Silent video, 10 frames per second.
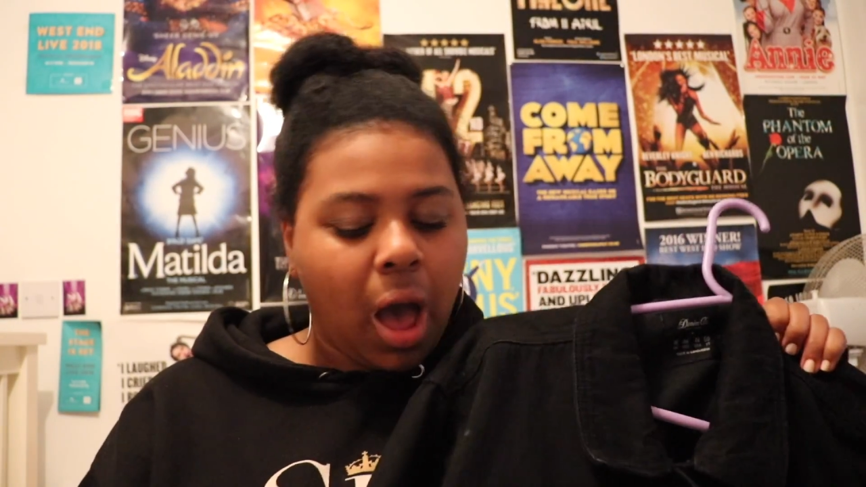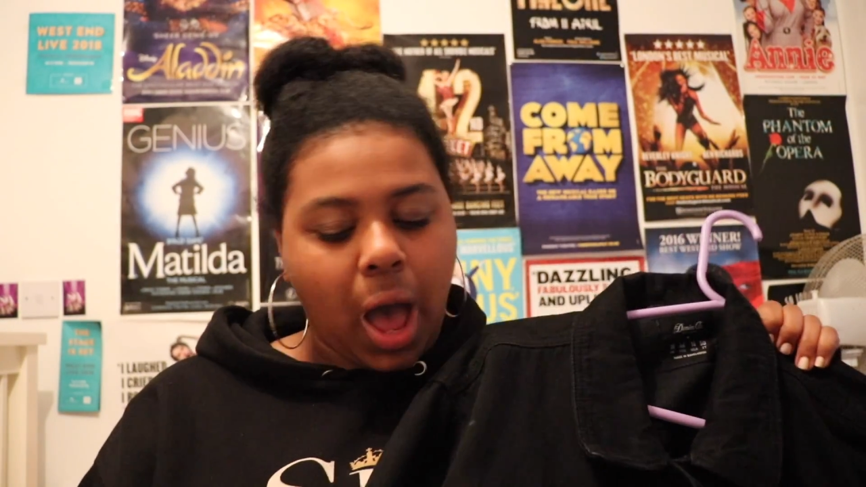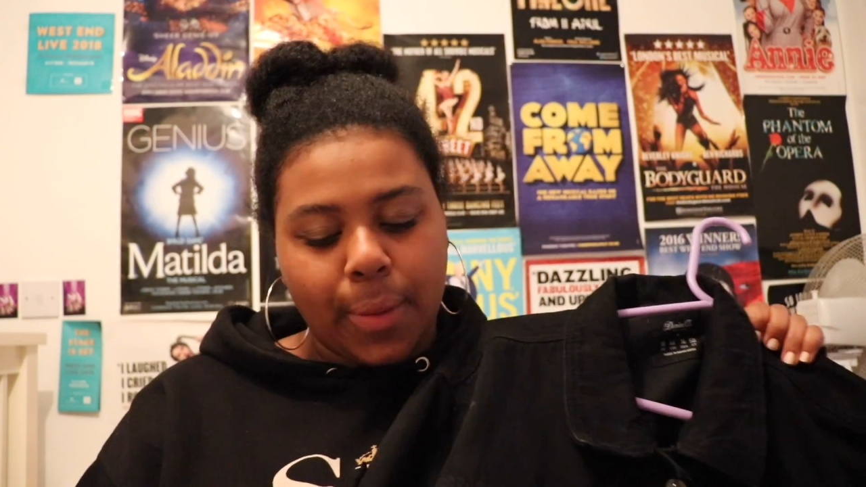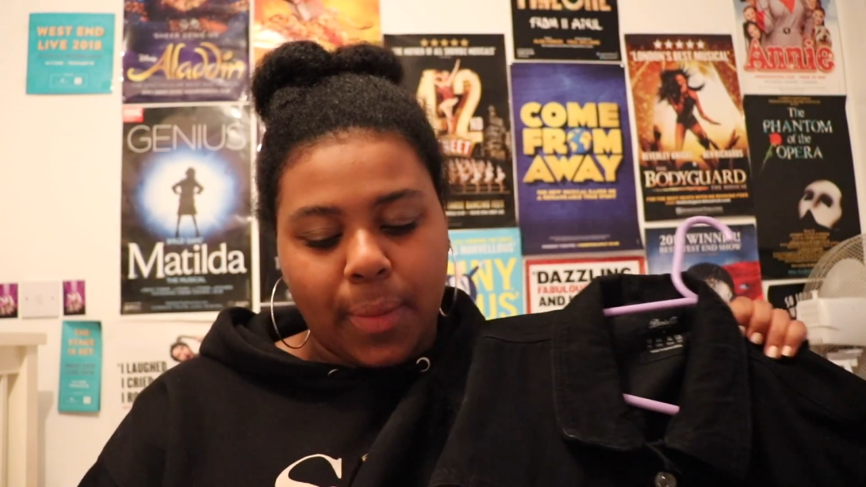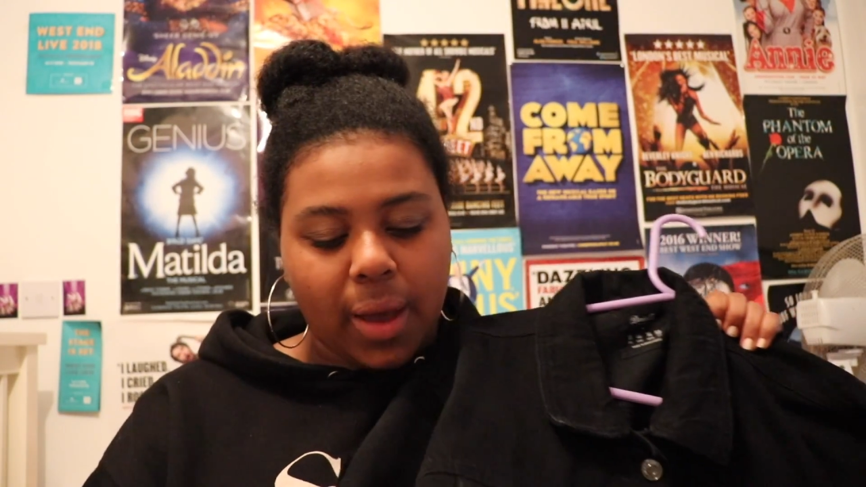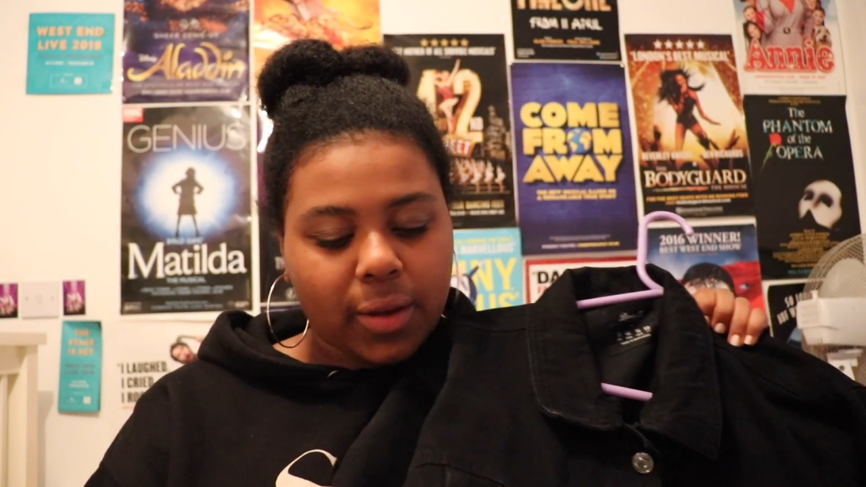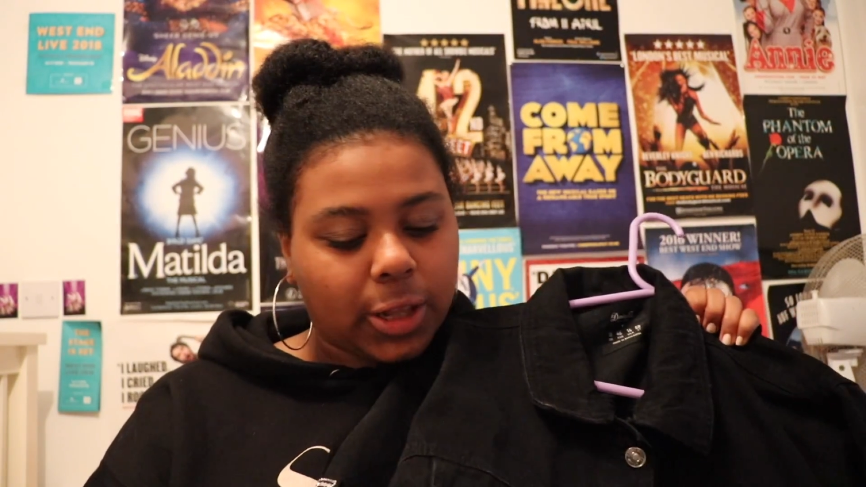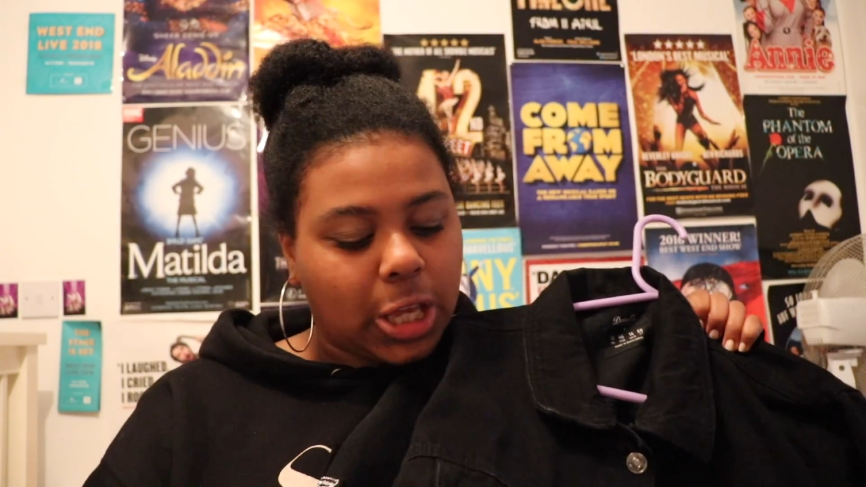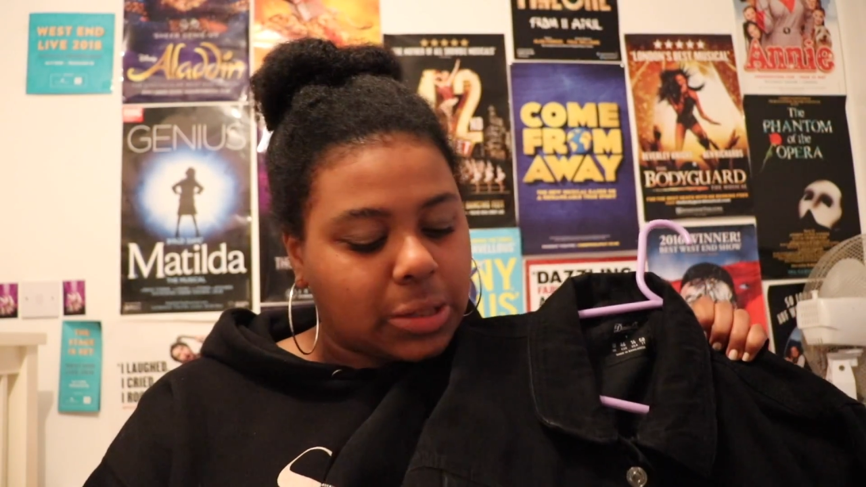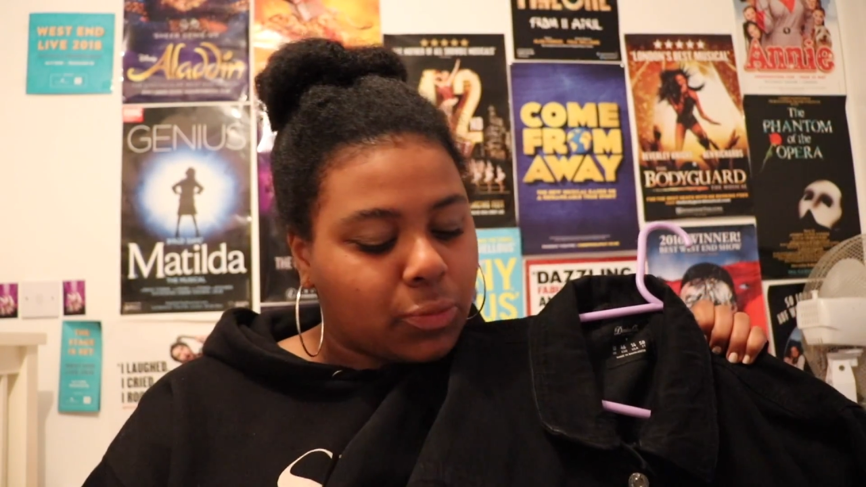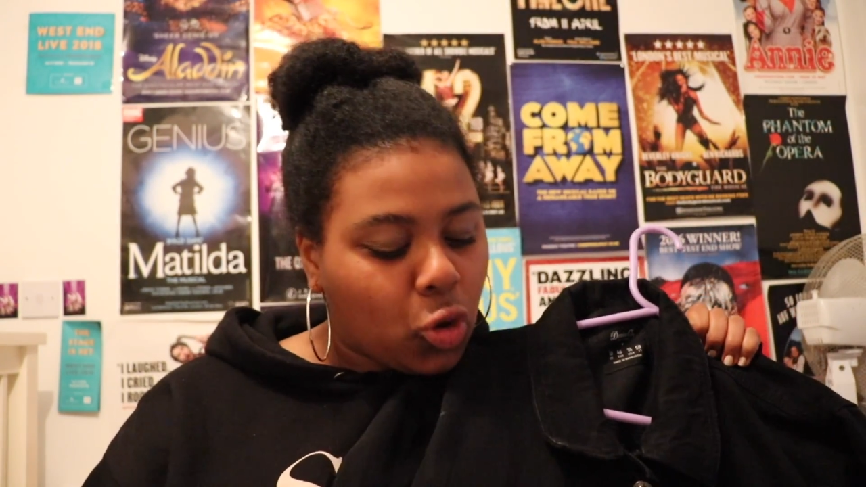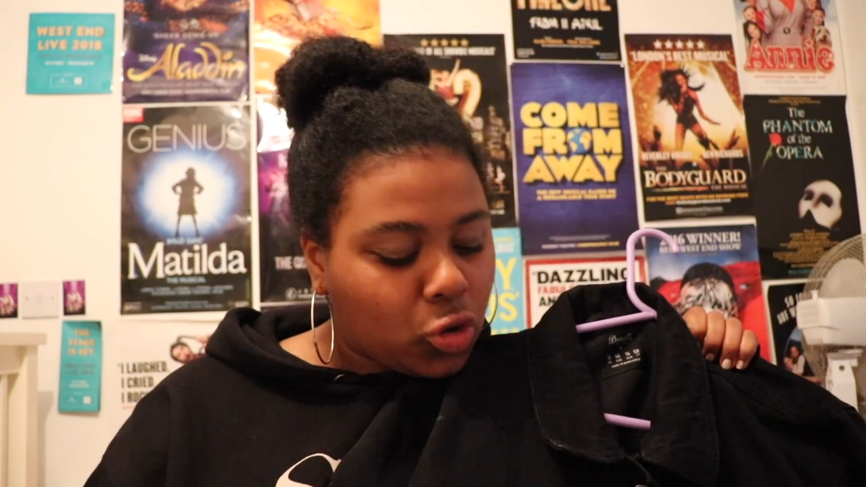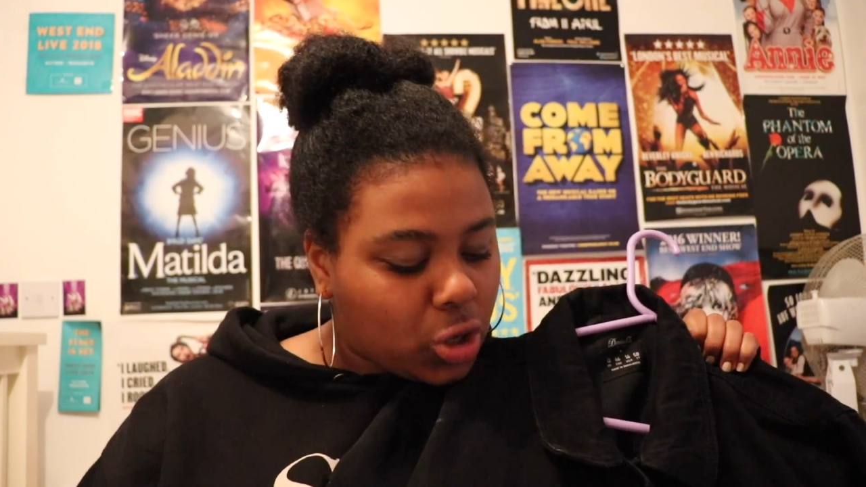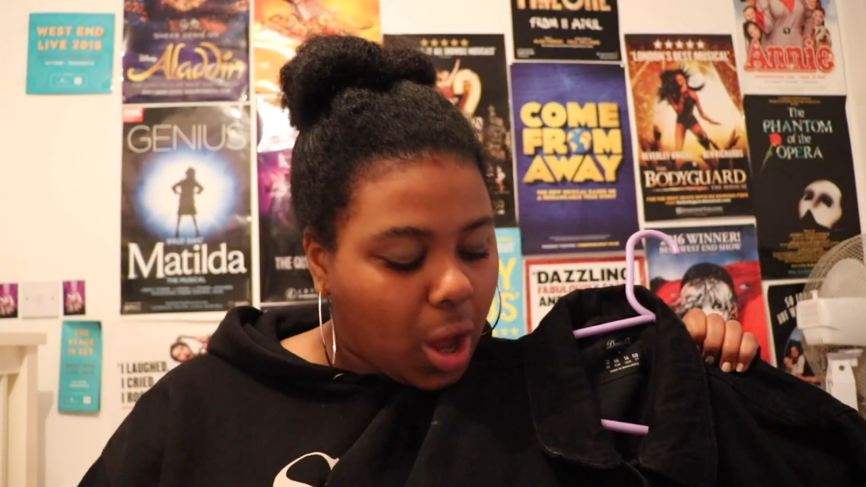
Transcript: Because I'm not,